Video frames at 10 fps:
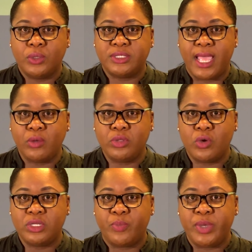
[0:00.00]

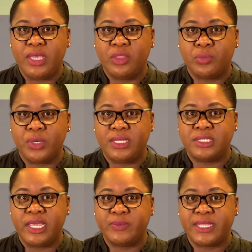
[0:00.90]
download the P3
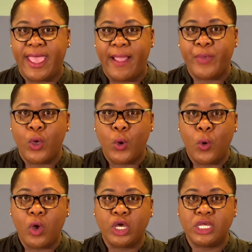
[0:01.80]
Tips app,
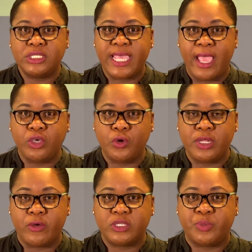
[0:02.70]
or contact your
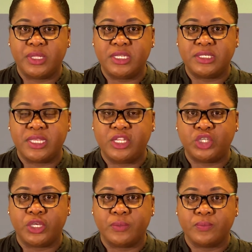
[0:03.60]
nearest police
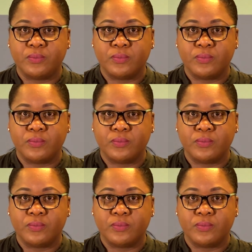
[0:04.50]
station.